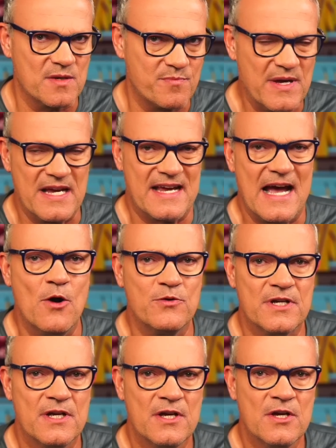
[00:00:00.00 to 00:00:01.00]
to pick
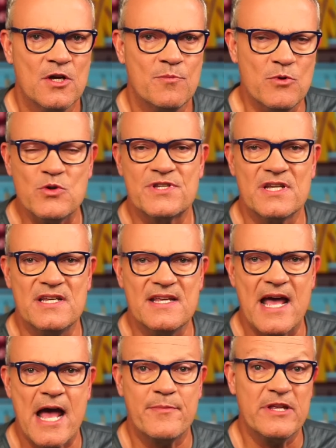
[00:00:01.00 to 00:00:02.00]
out Moussa
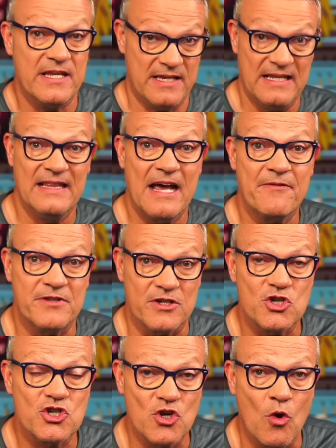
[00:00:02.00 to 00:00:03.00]
Diaby and he left
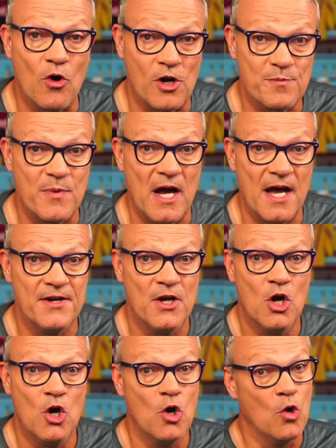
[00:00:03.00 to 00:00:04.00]
it short? But
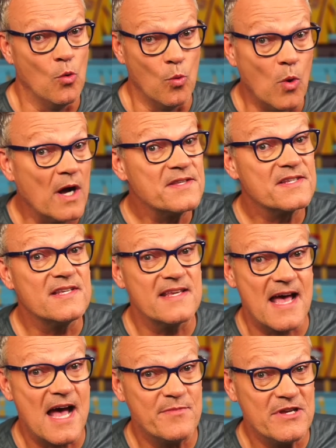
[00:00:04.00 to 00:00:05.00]
once
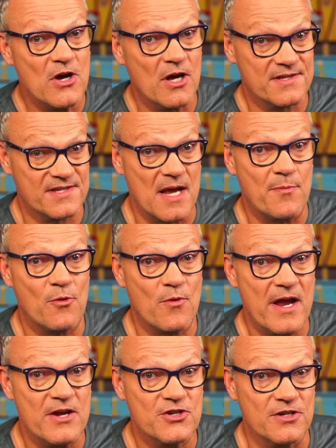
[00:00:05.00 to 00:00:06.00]
Diaby got
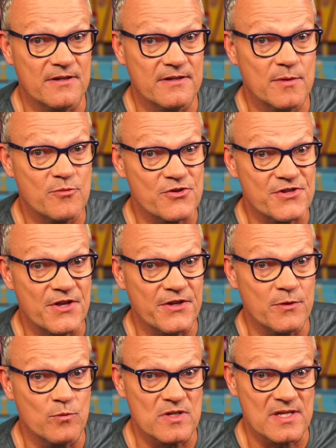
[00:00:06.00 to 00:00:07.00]
separation, the
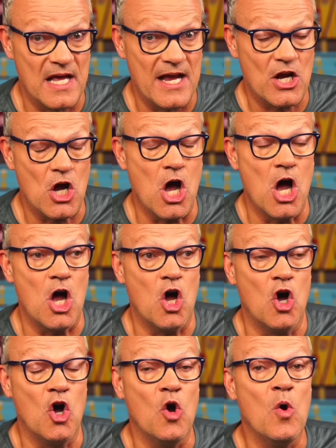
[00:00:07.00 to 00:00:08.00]
Brazilian was like,
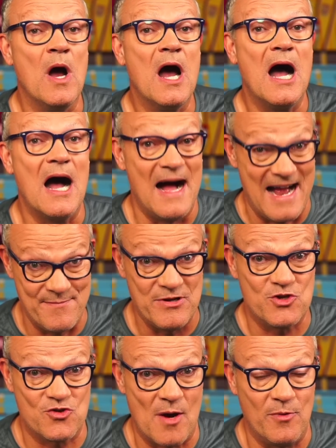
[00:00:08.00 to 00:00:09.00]
uh-oh, I'm
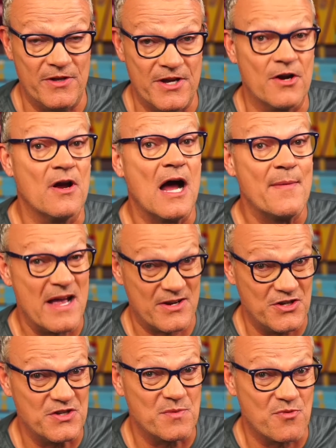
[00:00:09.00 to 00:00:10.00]
in trouble here. I'm
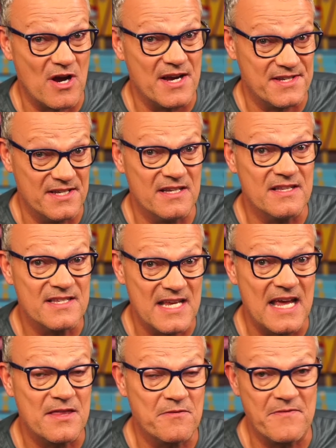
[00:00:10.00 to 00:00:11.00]
actually surprised he didn't
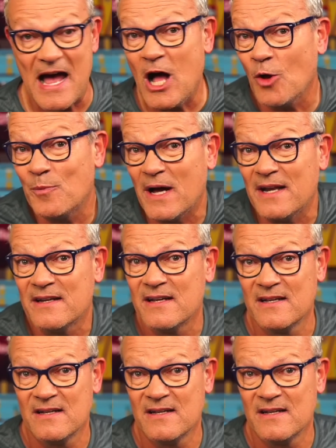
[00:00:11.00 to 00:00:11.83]
take the foul, but